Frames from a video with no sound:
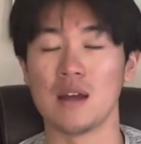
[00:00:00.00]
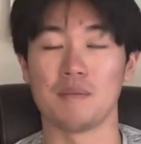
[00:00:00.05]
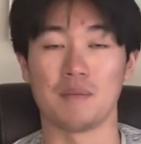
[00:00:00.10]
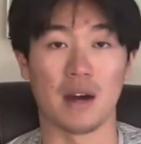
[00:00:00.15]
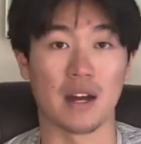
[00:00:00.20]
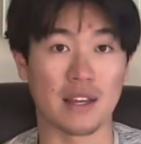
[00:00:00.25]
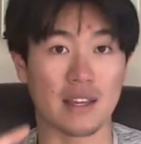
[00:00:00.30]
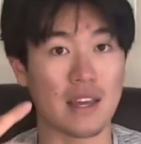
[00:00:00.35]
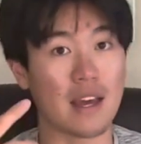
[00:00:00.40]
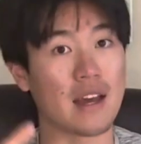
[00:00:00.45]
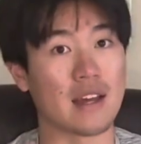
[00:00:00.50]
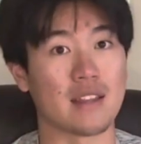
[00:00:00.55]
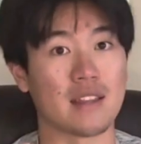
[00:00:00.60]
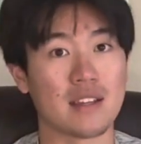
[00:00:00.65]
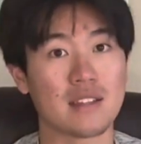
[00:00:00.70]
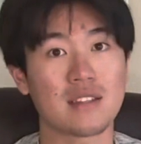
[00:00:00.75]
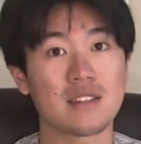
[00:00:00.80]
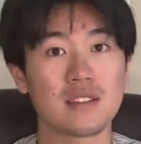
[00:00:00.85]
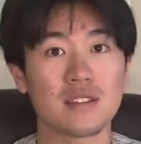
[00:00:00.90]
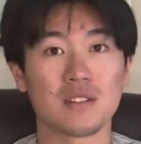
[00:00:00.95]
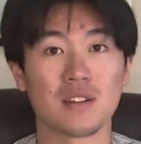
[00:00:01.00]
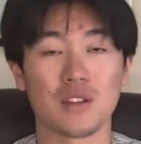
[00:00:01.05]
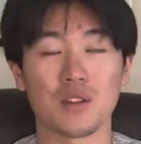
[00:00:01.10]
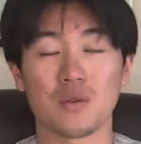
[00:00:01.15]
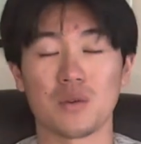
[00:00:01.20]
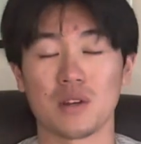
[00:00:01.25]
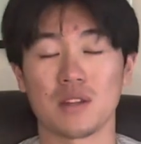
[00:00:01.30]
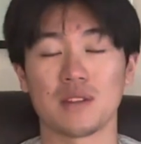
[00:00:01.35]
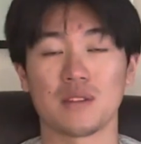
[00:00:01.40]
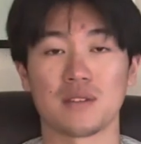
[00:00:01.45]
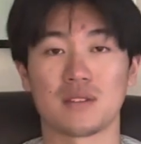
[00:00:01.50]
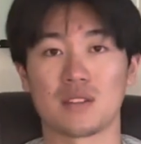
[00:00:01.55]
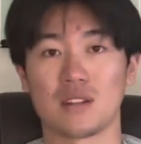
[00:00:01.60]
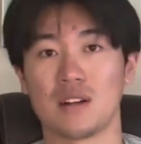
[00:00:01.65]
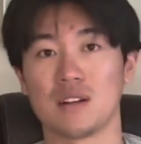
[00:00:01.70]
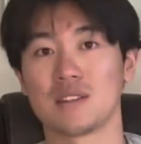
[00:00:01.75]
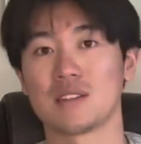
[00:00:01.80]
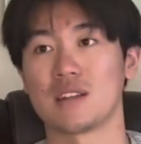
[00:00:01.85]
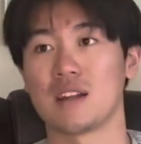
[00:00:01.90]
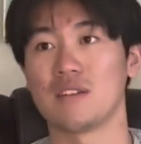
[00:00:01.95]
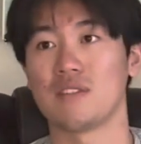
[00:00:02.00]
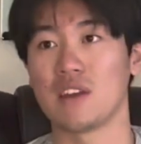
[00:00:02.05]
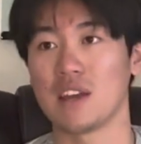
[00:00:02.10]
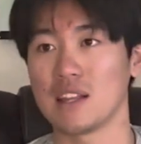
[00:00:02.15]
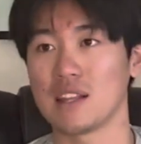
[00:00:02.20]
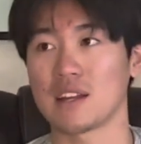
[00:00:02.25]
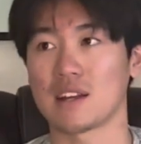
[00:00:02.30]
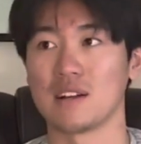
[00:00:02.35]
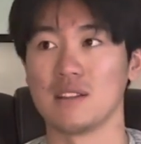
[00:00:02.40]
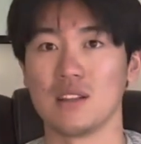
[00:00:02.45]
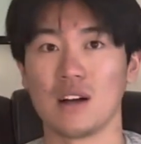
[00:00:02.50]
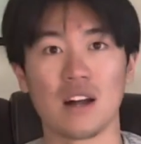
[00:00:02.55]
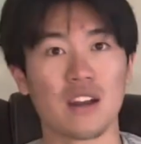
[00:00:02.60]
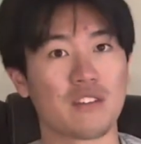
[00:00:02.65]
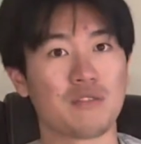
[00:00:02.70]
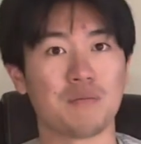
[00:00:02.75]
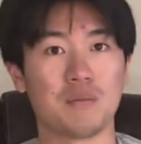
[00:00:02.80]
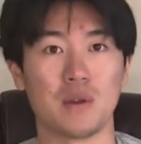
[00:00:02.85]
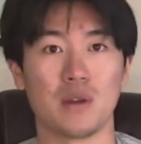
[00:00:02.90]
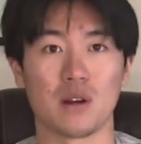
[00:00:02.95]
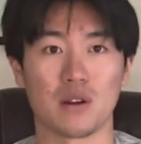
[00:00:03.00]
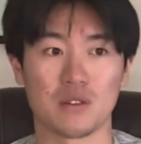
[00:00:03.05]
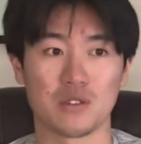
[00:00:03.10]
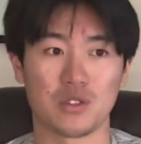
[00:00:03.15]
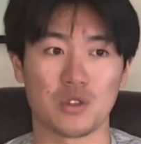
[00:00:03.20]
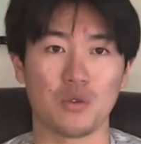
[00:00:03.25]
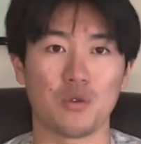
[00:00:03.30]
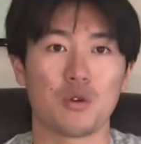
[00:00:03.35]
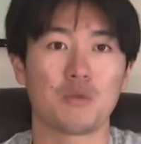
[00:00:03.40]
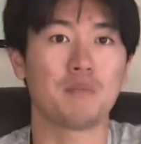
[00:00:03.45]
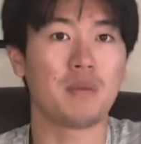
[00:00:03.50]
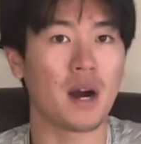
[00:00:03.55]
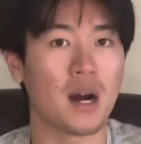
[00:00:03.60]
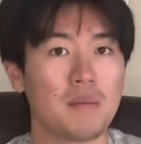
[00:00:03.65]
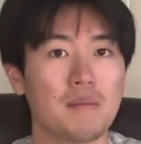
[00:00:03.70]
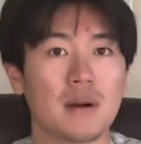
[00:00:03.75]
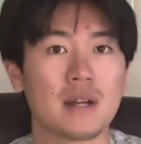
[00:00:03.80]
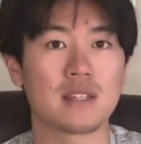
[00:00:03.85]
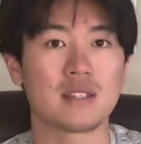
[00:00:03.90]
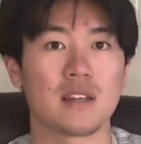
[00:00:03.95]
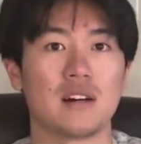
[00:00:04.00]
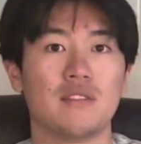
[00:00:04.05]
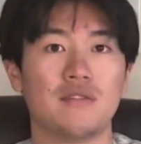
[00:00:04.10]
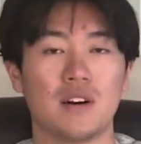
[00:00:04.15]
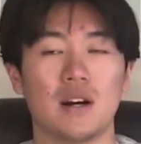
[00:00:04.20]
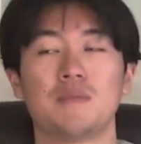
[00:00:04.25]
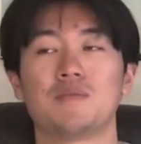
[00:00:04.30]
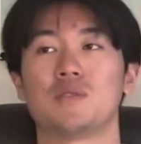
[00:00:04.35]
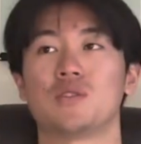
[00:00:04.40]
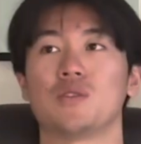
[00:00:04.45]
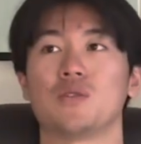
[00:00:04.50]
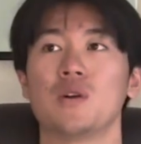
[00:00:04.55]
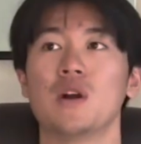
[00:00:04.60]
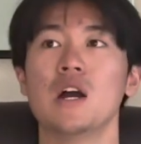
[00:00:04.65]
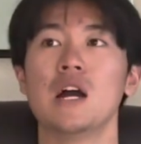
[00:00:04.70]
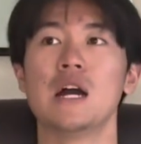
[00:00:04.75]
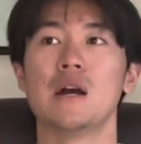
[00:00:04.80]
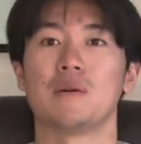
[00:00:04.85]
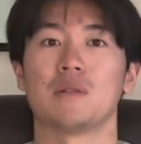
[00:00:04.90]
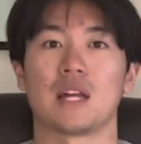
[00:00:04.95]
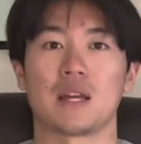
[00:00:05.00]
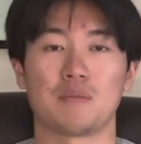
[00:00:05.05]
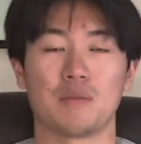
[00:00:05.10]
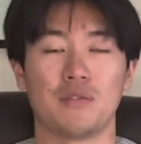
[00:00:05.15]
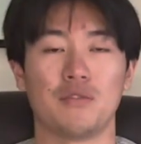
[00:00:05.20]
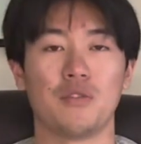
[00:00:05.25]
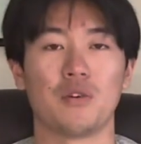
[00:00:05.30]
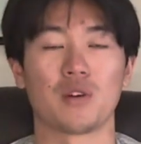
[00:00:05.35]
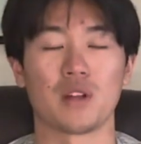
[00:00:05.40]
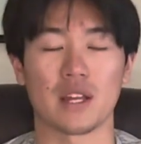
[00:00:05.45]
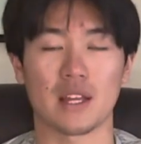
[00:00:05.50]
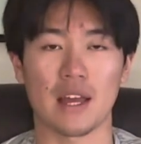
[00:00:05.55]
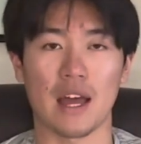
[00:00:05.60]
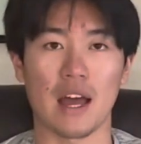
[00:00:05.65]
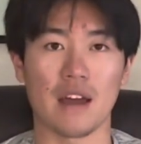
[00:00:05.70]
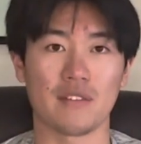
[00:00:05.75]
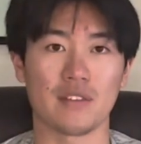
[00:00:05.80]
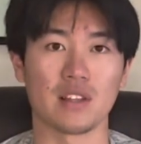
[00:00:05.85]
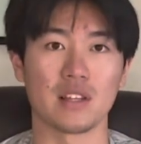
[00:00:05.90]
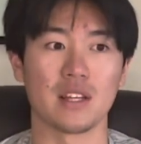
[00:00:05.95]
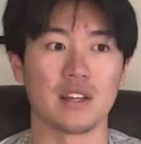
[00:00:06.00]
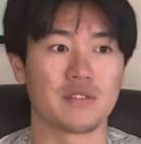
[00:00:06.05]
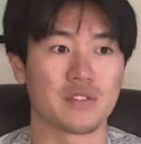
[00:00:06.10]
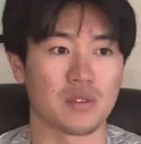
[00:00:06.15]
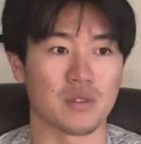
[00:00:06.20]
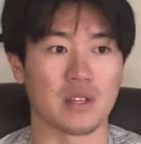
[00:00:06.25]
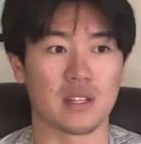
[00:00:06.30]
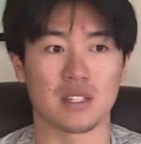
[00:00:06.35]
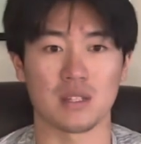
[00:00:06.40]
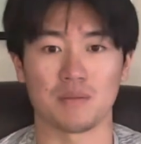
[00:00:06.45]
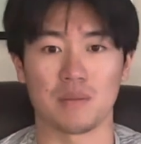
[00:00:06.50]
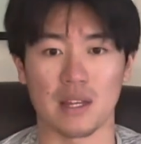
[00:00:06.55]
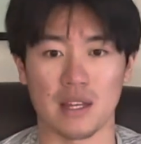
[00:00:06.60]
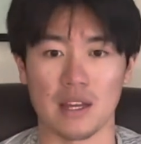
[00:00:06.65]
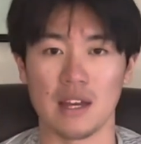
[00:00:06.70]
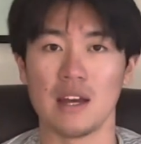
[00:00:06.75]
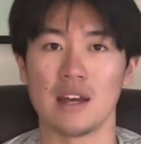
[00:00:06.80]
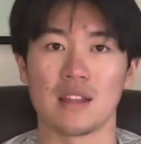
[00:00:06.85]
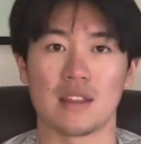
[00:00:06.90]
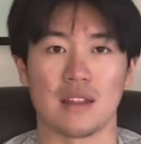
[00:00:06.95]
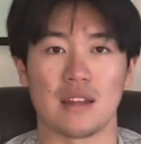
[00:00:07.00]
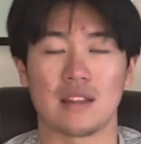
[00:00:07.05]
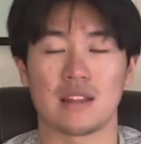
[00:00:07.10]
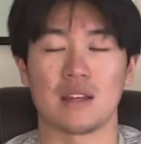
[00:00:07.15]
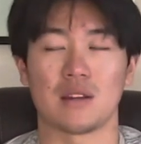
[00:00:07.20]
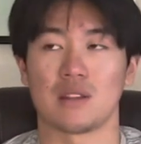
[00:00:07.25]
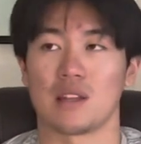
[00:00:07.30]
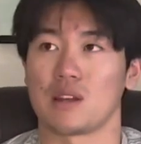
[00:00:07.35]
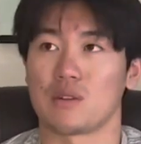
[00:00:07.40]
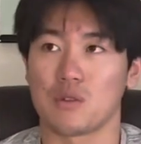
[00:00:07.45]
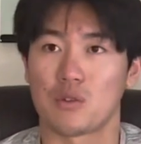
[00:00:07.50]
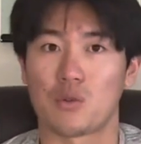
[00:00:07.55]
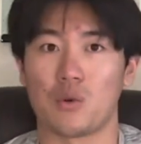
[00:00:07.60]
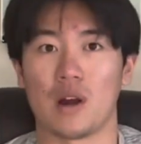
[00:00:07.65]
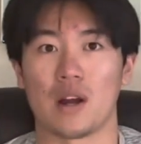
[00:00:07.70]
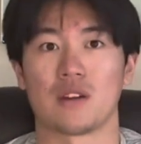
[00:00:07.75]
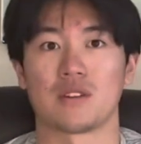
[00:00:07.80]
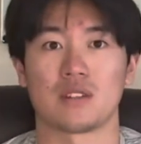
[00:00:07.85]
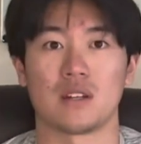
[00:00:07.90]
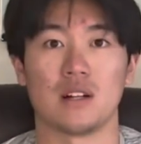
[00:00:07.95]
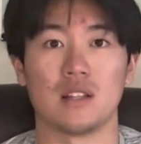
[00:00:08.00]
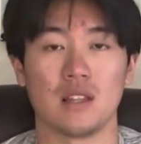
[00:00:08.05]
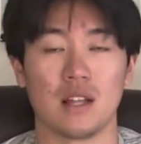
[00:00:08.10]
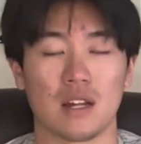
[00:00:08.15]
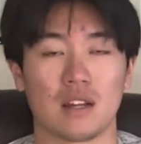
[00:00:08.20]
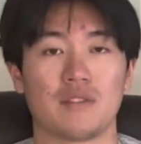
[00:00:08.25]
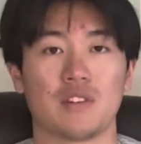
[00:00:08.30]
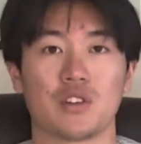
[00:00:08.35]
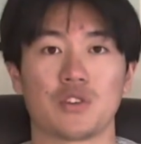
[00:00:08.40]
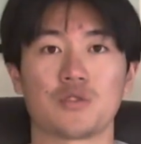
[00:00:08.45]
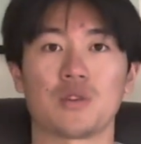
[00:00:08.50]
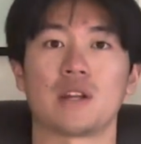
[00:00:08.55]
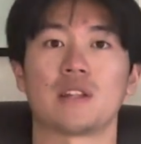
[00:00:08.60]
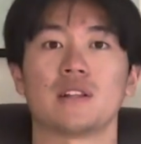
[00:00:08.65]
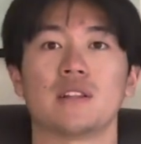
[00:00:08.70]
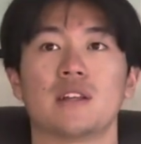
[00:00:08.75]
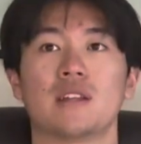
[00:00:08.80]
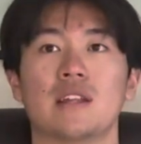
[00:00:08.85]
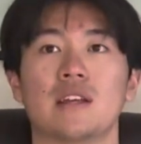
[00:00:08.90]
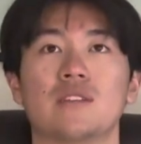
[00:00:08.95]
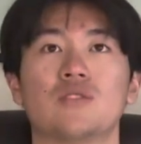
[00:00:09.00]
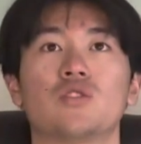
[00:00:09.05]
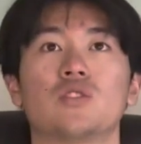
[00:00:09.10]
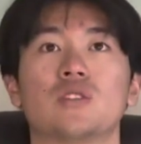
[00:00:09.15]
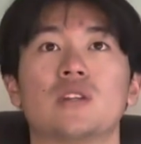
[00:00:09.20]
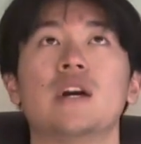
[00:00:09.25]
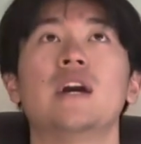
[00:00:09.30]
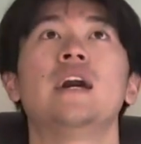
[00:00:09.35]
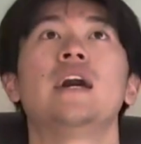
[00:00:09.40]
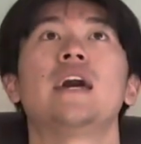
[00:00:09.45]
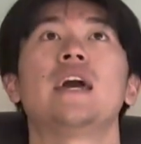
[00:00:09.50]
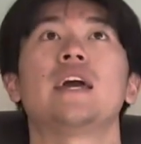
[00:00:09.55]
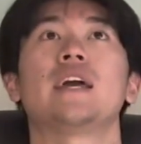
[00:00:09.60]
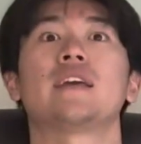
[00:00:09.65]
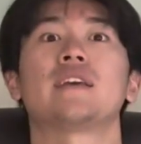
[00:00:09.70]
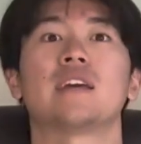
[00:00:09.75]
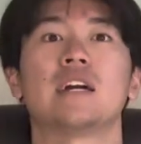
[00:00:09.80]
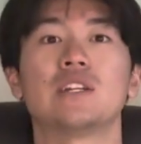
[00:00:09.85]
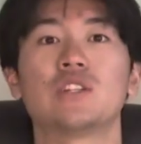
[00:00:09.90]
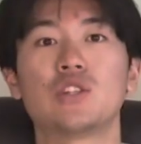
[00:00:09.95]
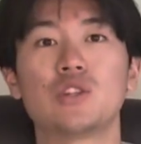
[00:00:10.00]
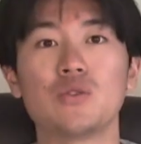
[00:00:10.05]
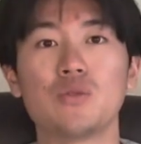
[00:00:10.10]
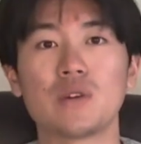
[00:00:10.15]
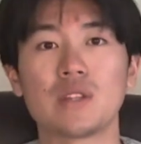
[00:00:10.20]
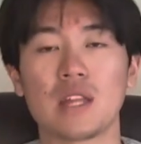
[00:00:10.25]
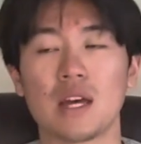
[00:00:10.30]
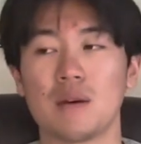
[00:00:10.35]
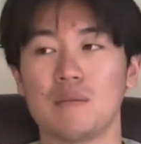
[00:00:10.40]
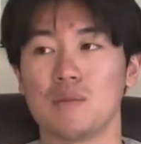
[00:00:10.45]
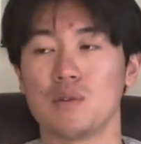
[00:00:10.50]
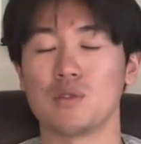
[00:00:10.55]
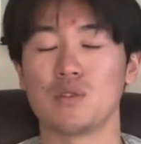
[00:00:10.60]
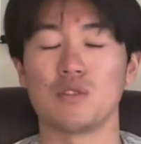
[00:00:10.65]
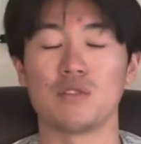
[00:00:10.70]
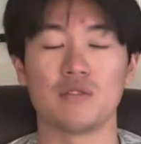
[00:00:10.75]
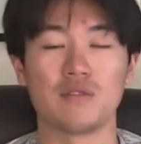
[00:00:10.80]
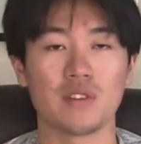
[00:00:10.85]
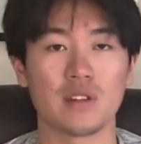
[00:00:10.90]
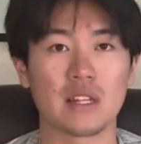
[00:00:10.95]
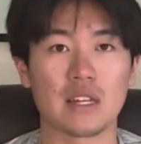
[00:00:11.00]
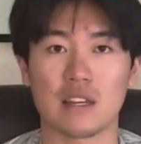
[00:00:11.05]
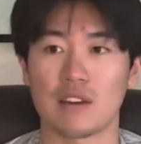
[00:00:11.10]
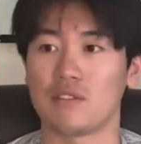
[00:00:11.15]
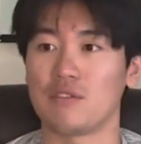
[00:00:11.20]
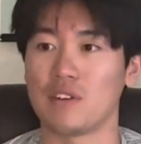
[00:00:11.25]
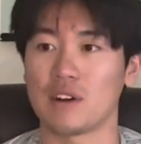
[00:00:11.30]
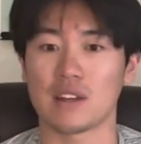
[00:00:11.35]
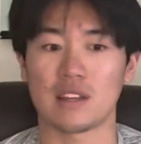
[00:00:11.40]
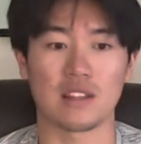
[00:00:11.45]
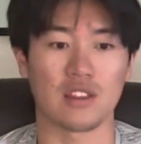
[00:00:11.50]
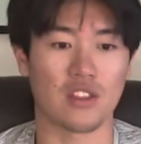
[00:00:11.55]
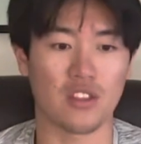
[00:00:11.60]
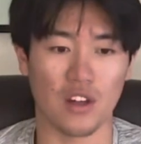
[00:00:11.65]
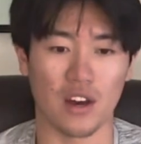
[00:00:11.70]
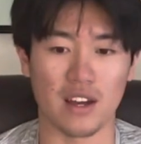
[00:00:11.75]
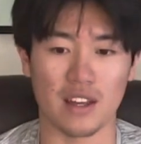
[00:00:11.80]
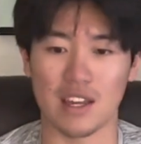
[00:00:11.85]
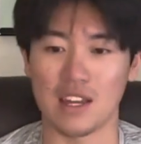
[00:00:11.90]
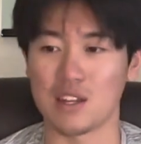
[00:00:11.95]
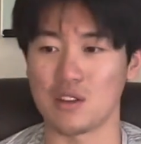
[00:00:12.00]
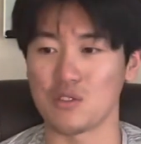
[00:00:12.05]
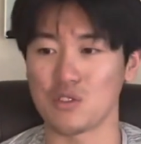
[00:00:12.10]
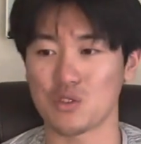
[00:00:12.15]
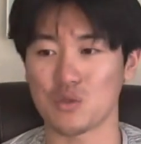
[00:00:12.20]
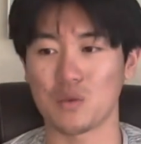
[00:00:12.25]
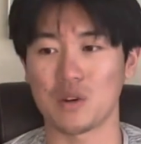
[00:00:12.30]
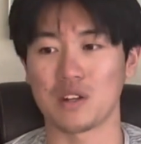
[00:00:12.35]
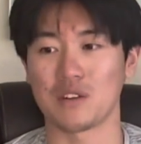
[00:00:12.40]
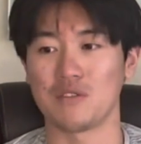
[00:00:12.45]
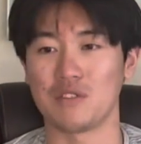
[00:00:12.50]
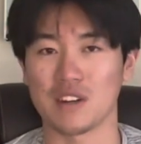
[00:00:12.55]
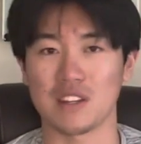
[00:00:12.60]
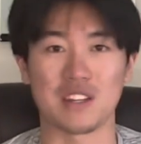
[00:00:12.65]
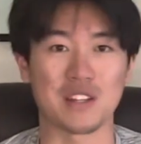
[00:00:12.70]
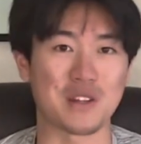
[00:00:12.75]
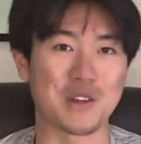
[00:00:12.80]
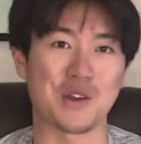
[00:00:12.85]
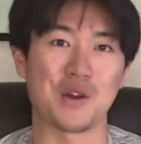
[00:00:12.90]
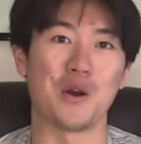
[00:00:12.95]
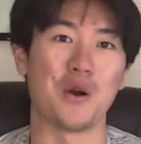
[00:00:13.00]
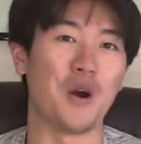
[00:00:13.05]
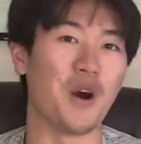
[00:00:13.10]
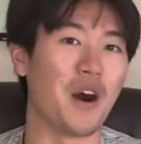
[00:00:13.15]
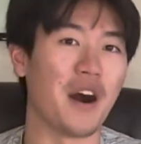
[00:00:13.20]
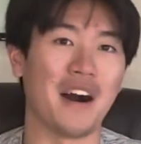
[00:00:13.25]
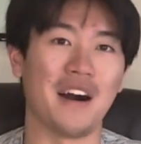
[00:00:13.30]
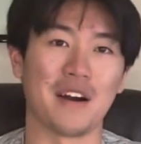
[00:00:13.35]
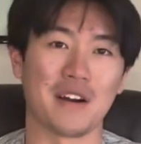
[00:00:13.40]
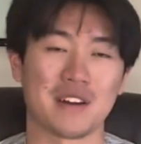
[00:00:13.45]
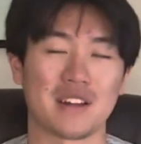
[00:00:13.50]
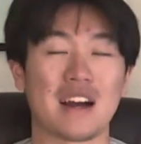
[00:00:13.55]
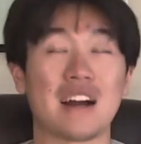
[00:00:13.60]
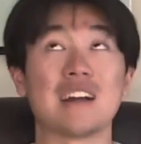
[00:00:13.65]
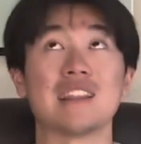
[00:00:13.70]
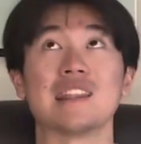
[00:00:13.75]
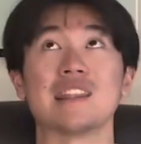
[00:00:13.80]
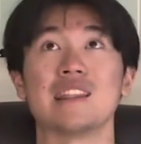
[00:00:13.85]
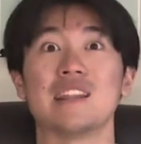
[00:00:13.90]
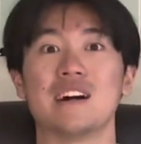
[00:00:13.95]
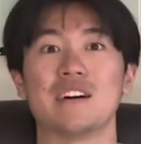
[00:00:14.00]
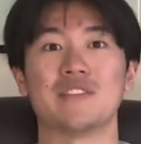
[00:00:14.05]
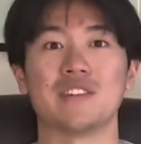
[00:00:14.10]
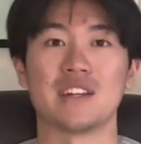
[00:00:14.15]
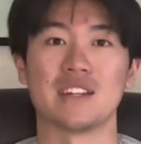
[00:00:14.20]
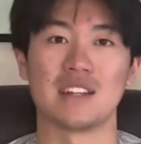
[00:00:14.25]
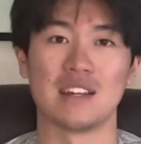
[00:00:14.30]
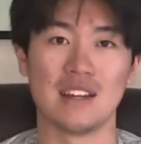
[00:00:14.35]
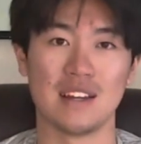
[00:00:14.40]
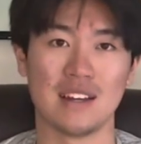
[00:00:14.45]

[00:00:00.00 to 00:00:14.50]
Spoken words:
Again, this is another one of those songs that I've hit like a lot of PRs to, or pump myself up to, like before like a heavy lift or like some like thing that like requires a lot of adrenaline. It's just, it gets you in that mood. You feel like a fucking thug and you just want to fucking go hard. I love it.